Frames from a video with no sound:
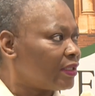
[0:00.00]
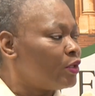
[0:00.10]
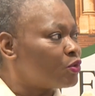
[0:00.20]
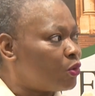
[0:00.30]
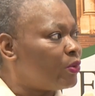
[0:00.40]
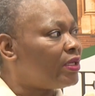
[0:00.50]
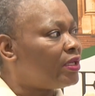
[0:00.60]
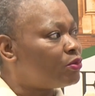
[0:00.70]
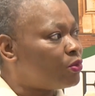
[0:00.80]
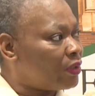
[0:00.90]
So we
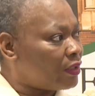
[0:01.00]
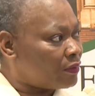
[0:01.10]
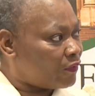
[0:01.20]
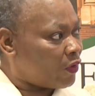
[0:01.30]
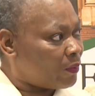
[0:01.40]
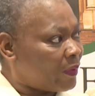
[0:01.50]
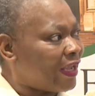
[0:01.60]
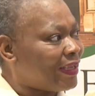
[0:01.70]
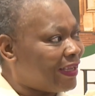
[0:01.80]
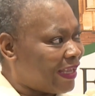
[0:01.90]
need to inform,
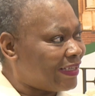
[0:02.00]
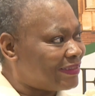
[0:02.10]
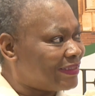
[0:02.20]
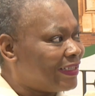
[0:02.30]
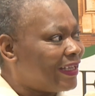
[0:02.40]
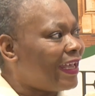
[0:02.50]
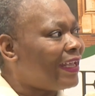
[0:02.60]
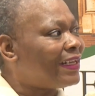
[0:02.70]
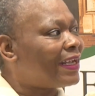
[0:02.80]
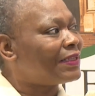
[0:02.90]
engage,
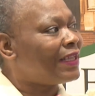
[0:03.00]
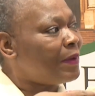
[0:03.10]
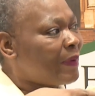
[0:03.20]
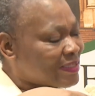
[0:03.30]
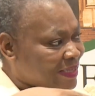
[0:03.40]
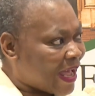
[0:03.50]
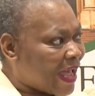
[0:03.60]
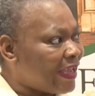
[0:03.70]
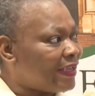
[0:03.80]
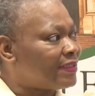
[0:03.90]
and they must
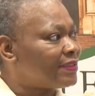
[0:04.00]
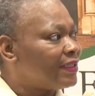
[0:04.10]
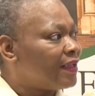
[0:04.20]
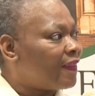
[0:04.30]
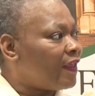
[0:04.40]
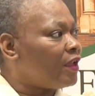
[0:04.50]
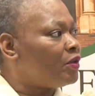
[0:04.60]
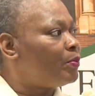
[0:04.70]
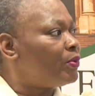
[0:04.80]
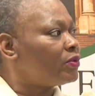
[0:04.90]
guide the
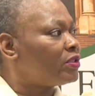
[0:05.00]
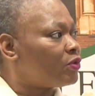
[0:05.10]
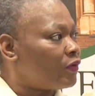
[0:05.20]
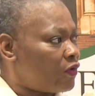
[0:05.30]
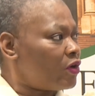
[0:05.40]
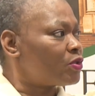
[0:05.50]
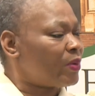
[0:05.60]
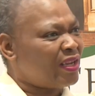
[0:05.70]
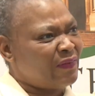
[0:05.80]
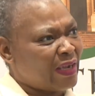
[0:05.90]
input. Of course,
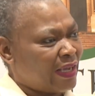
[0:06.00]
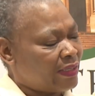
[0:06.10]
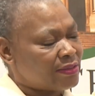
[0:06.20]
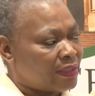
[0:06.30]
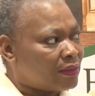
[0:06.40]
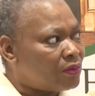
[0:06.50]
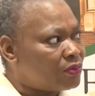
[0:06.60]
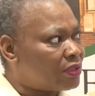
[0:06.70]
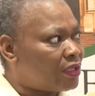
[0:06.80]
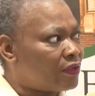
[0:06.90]
whatever guidance that they
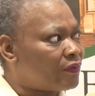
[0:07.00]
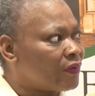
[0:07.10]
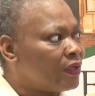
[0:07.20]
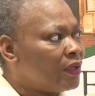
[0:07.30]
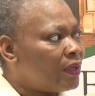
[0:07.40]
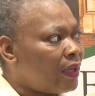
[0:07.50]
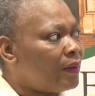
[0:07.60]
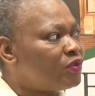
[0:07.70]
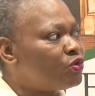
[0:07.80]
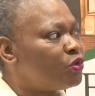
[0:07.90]
would give
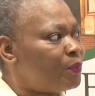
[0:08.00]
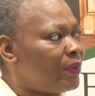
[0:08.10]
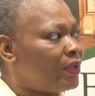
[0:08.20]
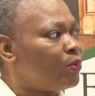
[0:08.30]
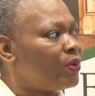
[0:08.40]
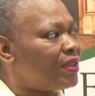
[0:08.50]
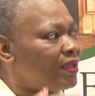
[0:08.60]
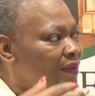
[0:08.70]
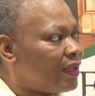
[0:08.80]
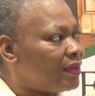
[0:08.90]
should be
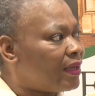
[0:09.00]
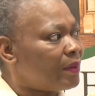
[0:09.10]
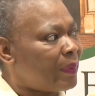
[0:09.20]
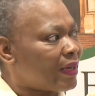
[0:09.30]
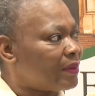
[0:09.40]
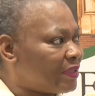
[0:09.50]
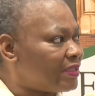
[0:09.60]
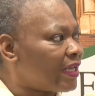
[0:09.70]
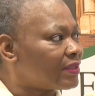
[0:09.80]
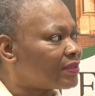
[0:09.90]
within the legal
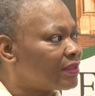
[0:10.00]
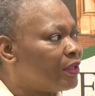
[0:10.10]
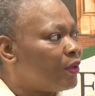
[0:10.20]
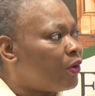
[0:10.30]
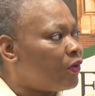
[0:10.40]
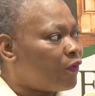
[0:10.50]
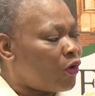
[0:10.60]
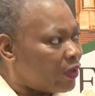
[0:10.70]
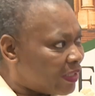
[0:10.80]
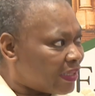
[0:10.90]
parameters of
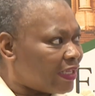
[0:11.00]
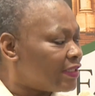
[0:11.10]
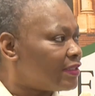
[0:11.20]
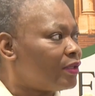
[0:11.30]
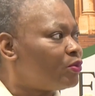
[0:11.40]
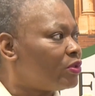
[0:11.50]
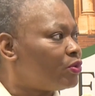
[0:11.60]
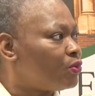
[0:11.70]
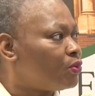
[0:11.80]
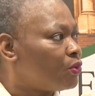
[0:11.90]
all the things that we
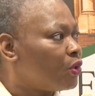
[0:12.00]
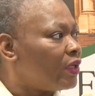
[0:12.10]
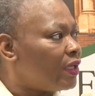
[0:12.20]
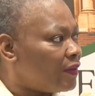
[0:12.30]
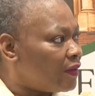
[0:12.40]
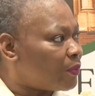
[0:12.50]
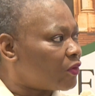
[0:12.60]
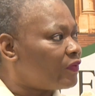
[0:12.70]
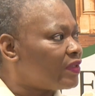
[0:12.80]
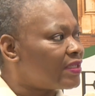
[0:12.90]
do in the
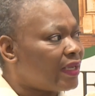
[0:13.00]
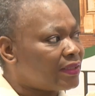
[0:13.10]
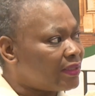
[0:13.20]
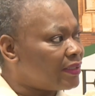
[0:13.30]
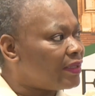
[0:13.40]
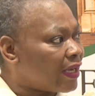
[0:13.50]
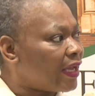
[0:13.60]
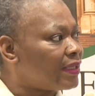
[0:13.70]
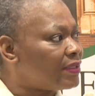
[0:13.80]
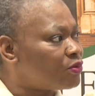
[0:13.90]
province and in the
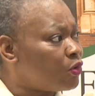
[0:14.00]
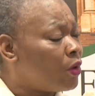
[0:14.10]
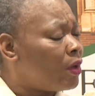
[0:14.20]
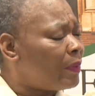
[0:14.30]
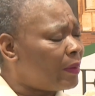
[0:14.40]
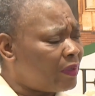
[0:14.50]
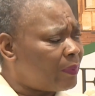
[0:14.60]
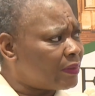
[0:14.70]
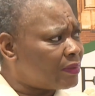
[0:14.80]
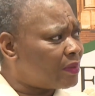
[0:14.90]
country. So
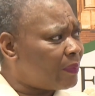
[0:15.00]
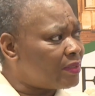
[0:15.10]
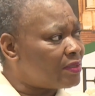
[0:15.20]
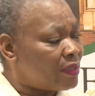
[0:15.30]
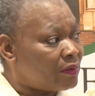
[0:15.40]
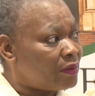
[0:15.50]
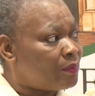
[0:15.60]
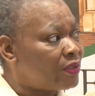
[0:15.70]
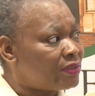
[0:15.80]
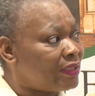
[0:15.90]
public participation is an
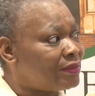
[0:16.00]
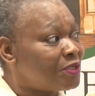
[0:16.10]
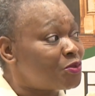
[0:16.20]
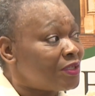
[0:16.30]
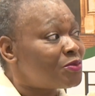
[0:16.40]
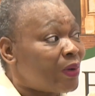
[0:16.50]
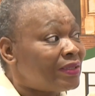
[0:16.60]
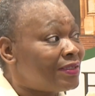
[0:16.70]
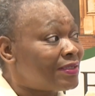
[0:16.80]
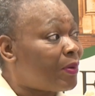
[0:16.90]
important, it's
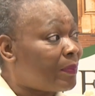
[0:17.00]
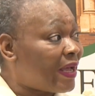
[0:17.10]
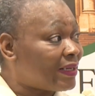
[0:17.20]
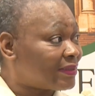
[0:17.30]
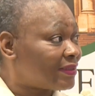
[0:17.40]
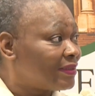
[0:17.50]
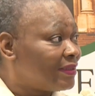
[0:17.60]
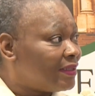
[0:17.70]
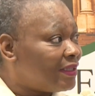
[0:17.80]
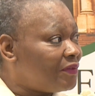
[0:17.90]
what is our pulse.
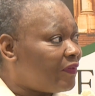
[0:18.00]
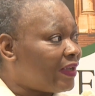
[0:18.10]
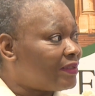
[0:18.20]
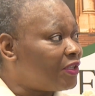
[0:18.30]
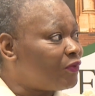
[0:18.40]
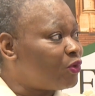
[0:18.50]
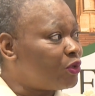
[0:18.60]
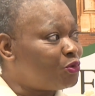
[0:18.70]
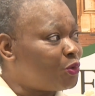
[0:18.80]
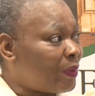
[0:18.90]
In fact, if we
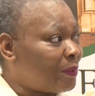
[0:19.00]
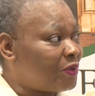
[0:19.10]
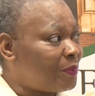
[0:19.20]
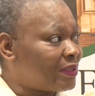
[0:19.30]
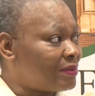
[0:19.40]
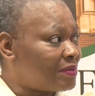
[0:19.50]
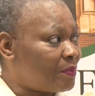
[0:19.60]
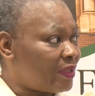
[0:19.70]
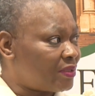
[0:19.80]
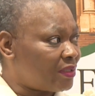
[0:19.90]
don't do public
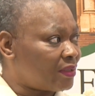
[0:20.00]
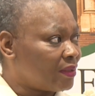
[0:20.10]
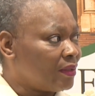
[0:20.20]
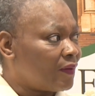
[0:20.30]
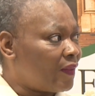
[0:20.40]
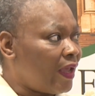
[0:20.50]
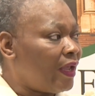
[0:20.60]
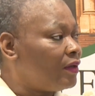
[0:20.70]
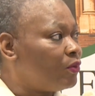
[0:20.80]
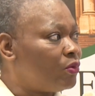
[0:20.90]
participation,
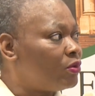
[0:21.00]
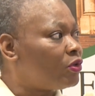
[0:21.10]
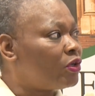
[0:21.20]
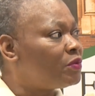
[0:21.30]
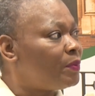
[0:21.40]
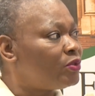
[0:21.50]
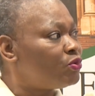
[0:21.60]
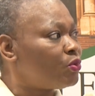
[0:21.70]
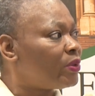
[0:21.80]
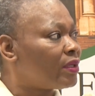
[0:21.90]
then we will not be
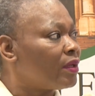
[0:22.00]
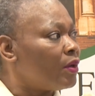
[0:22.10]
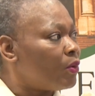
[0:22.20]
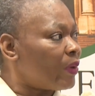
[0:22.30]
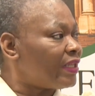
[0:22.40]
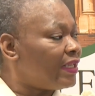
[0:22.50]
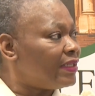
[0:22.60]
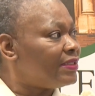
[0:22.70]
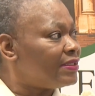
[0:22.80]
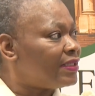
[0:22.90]
doing what the
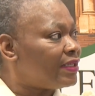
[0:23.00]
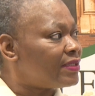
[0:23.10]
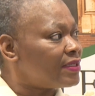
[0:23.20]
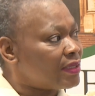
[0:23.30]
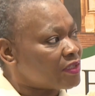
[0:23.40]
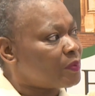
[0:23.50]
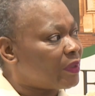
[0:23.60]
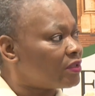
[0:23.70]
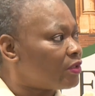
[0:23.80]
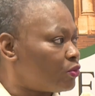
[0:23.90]
legislature is
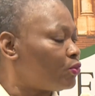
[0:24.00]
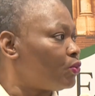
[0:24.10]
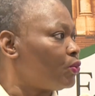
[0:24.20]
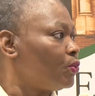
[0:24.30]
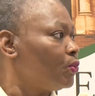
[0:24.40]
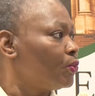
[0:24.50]
expected to do.